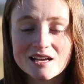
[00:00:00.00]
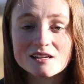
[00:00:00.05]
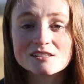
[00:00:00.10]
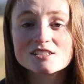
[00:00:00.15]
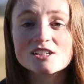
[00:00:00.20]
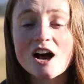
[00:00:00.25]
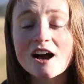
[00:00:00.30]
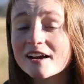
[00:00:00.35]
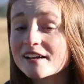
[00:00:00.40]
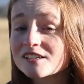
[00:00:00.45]

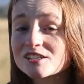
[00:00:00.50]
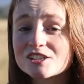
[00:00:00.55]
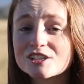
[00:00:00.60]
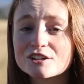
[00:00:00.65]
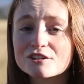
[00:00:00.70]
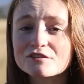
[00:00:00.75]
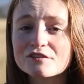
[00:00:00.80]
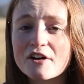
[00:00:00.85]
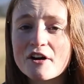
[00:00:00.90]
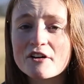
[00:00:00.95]
Talk into your
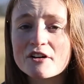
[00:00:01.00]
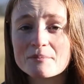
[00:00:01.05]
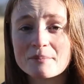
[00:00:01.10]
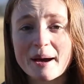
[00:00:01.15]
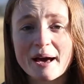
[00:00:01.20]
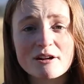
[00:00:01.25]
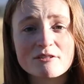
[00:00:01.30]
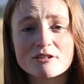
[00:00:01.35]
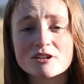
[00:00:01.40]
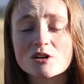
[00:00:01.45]
phone
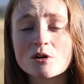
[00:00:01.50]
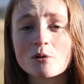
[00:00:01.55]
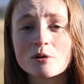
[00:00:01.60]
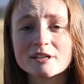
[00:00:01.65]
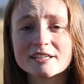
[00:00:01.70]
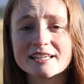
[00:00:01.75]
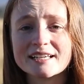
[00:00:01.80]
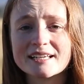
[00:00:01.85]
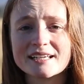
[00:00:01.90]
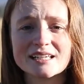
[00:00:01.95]
about a
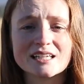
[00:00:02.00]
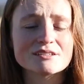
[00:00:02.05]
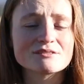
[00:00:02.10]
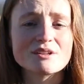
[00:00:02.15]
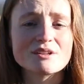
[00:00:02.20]
recording, give